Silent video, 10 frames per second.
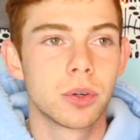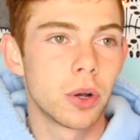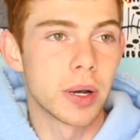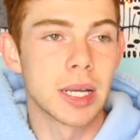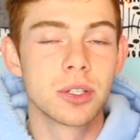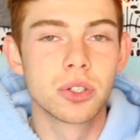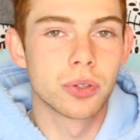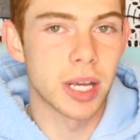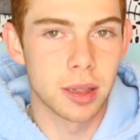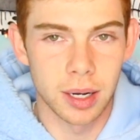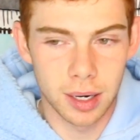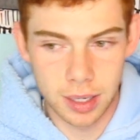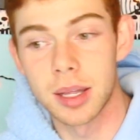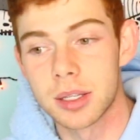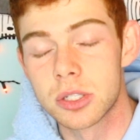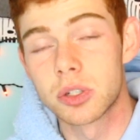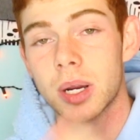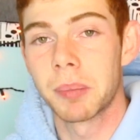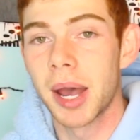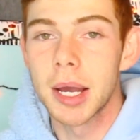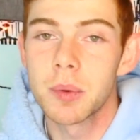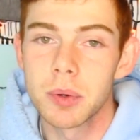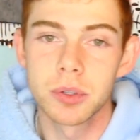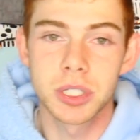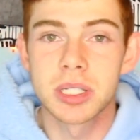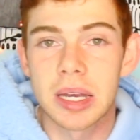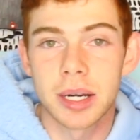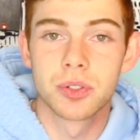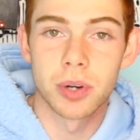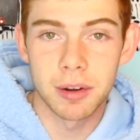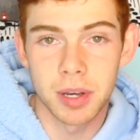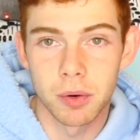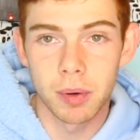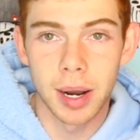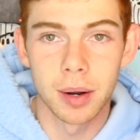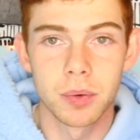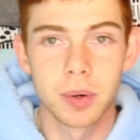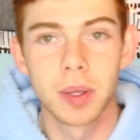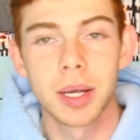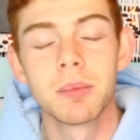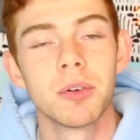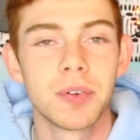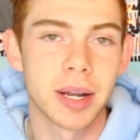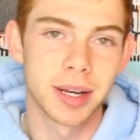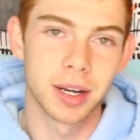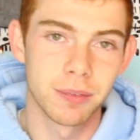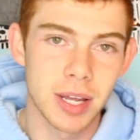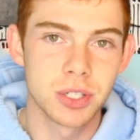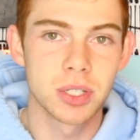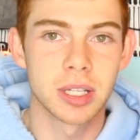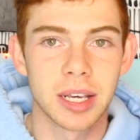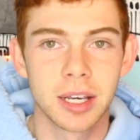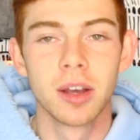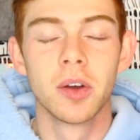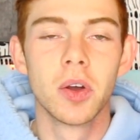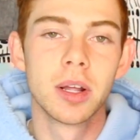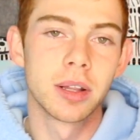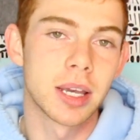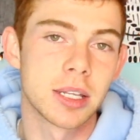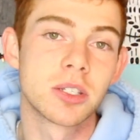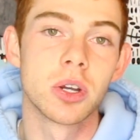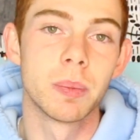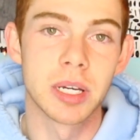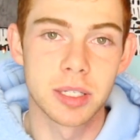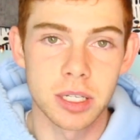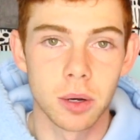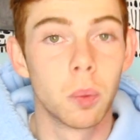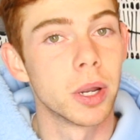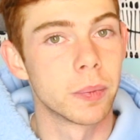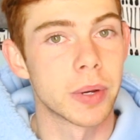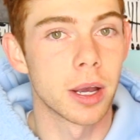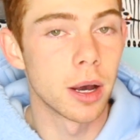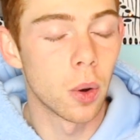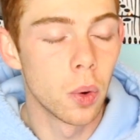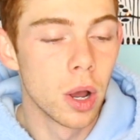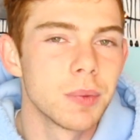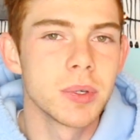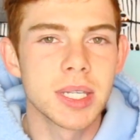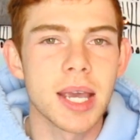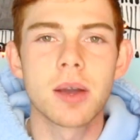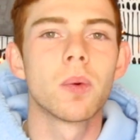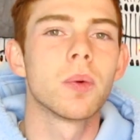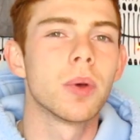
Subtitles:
going straight there and then straight back. We were just kind of driving around. We were like, we'll find it eventually. Like, it's no big deal when we go. It was like